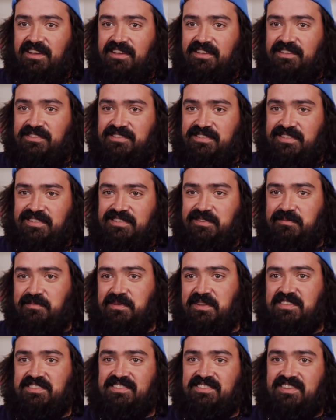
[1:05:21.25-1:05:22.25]
You see
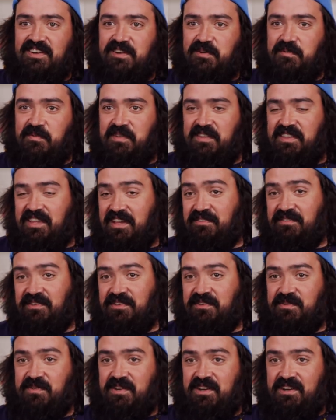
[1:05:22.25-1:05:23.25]
somebody start at one
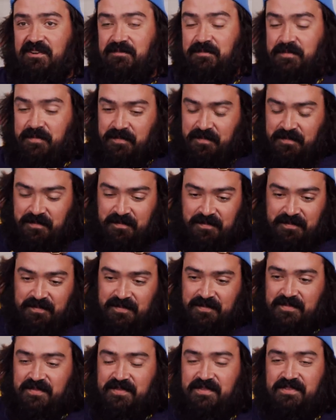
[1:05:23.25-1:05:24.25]
level where
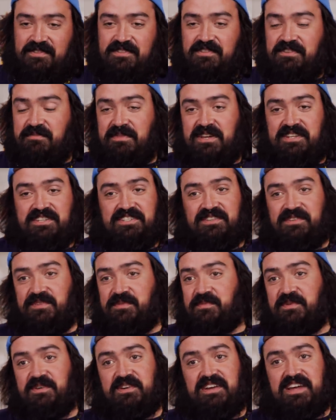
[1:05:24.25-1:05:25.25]
you mentioned
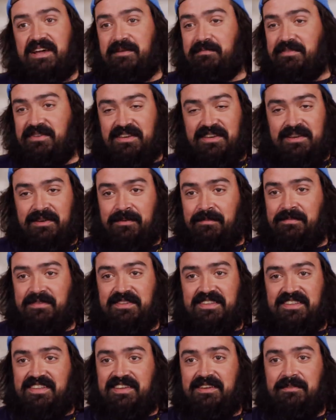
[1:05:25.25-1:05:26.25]
the word IPM
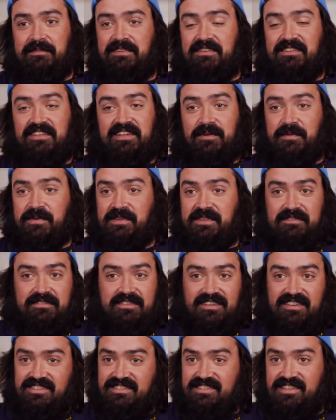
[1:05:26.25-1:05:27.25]
to them and they're like, what the
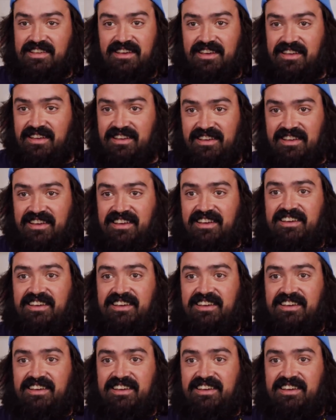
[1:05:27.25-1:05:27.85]
fuck is that?